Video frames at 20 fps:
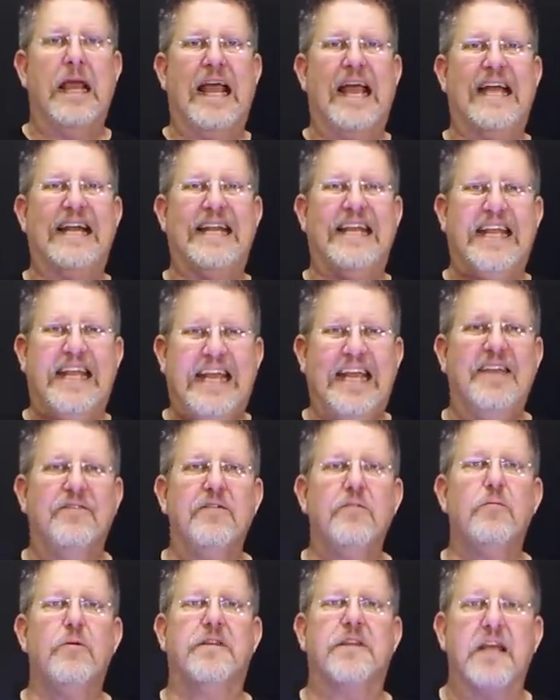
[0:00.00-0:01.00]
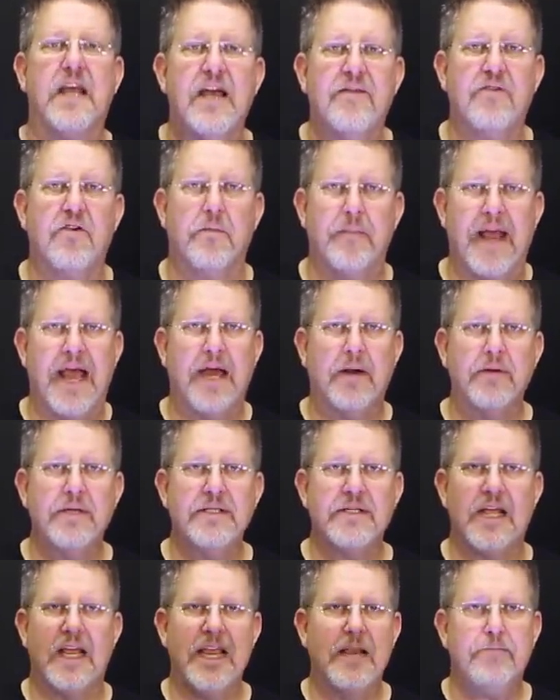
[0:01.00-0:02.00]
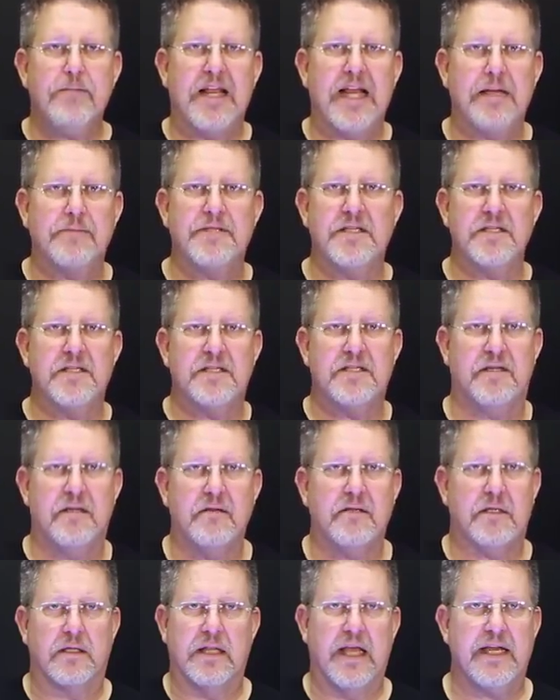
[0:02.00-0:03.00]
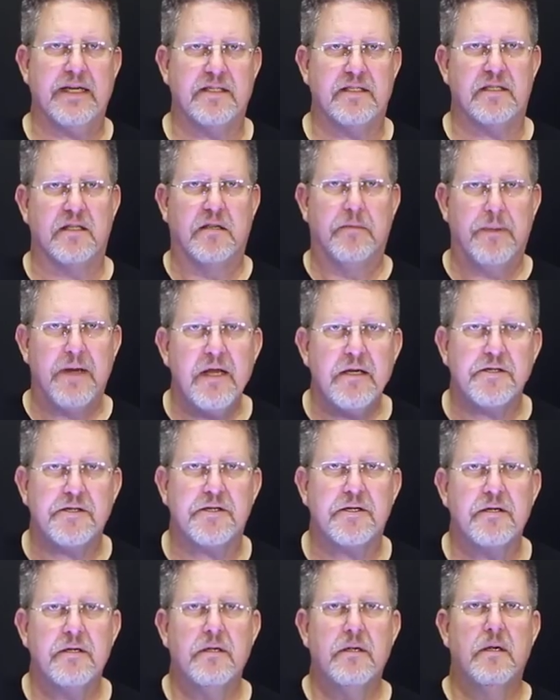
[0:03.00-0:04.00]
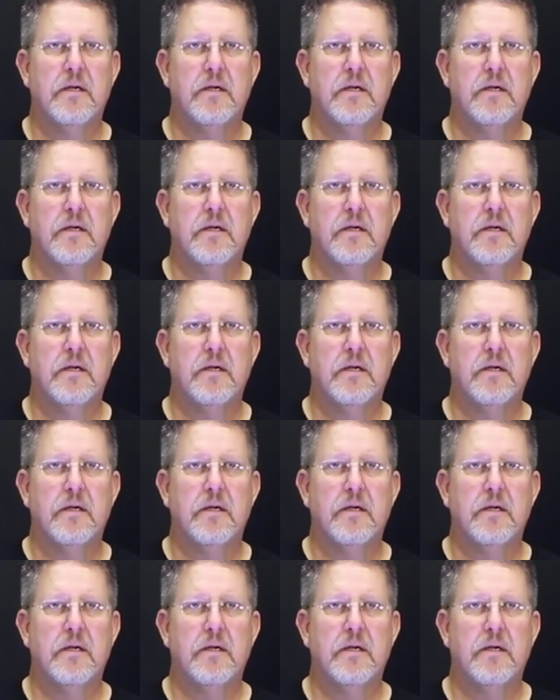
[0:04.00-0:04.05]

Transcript: And even with the heavier batteries, Ape Labs is still the lightest of the bunch.